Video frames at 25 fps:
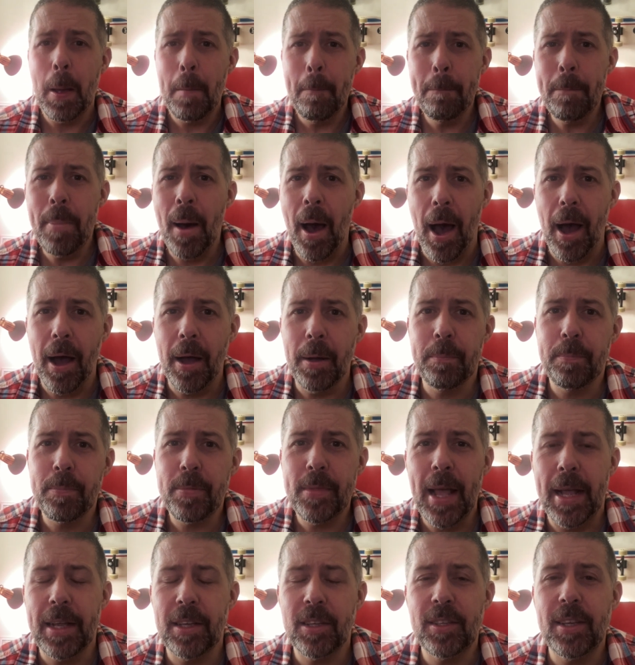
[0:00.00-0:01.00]
But
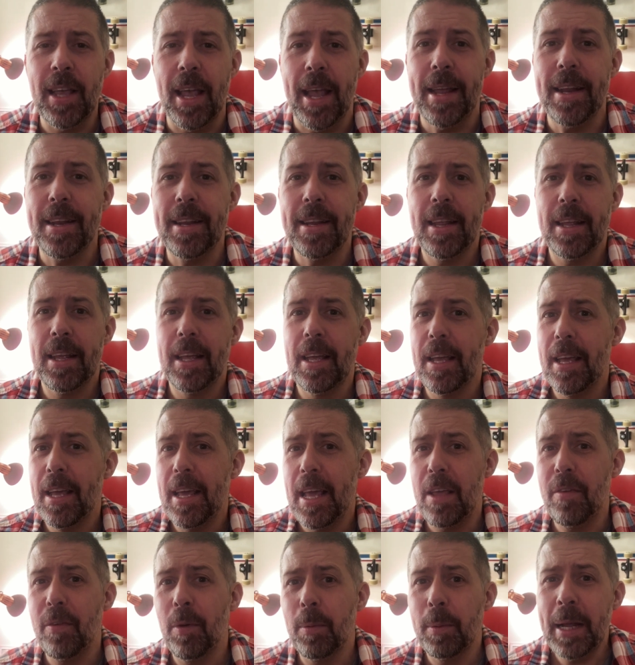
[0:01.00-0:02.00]
that said,
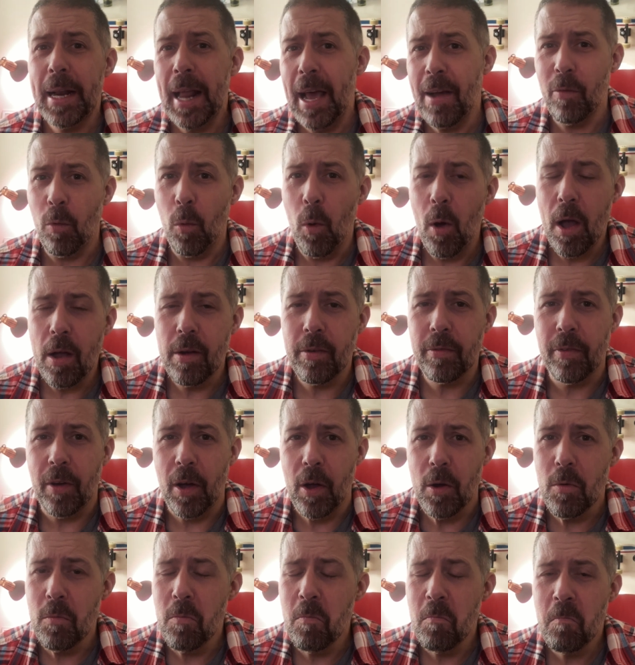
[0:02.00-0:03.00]
if I'm going to have a work
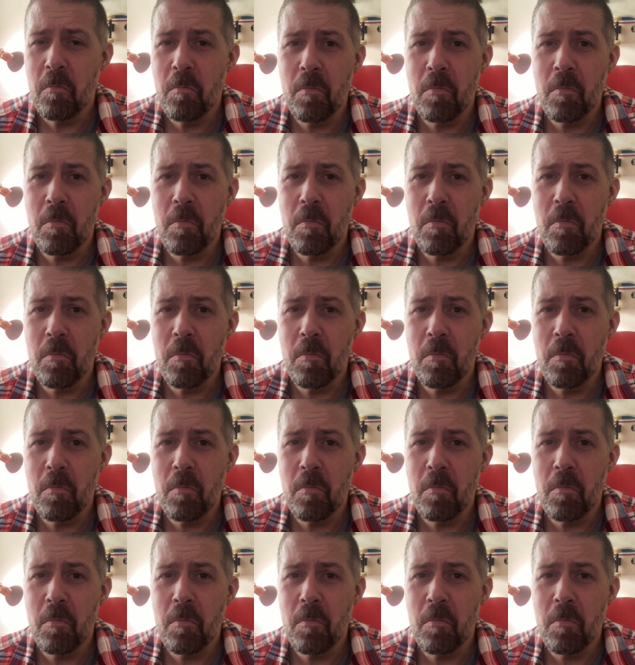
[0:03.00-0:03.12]
phone,